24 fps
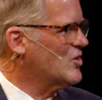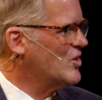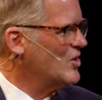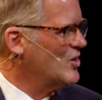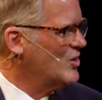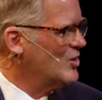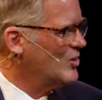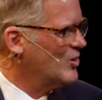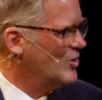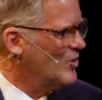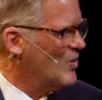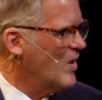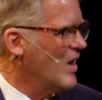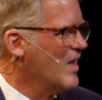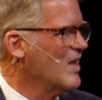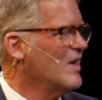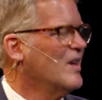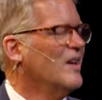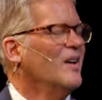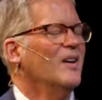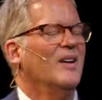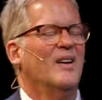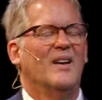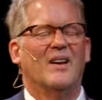to you.
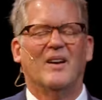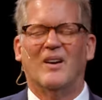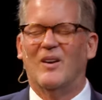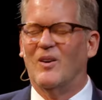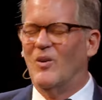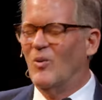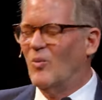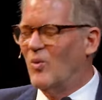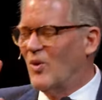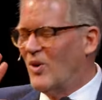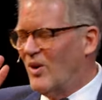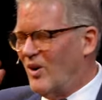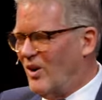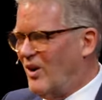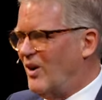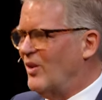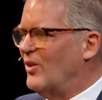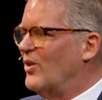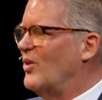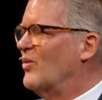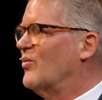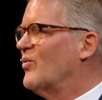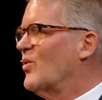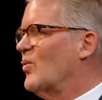We're
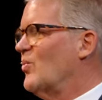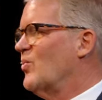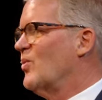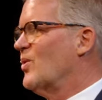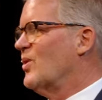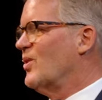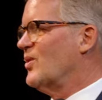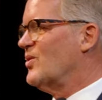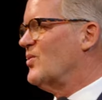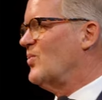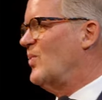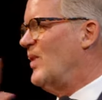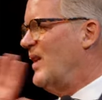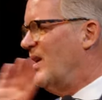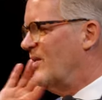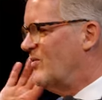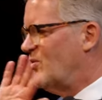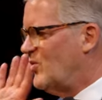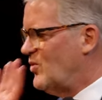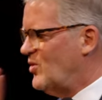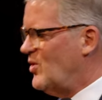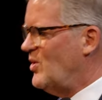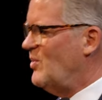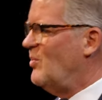all overworked. We have
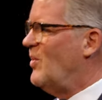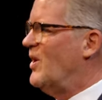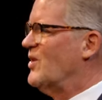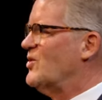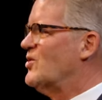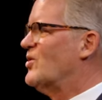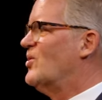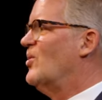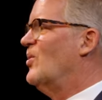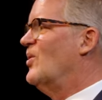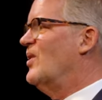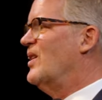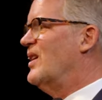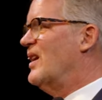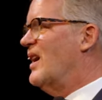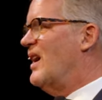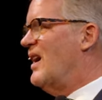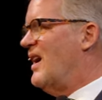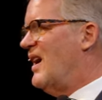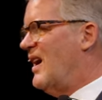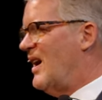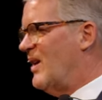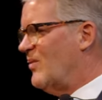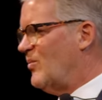too much going
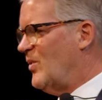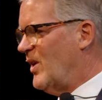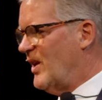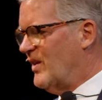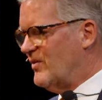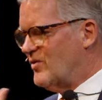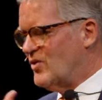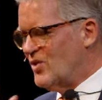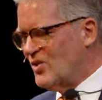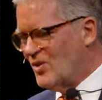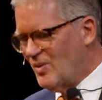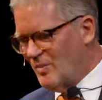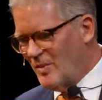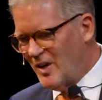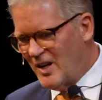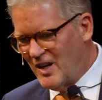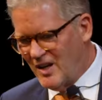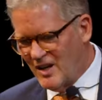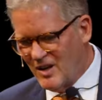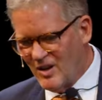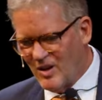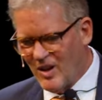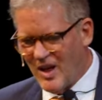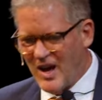on. We have too
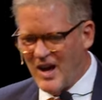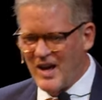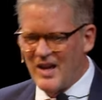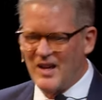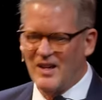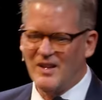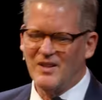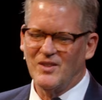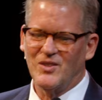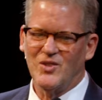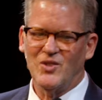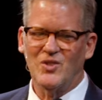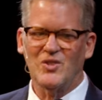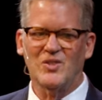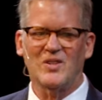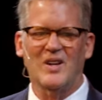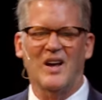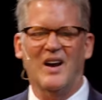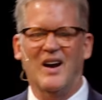many clients.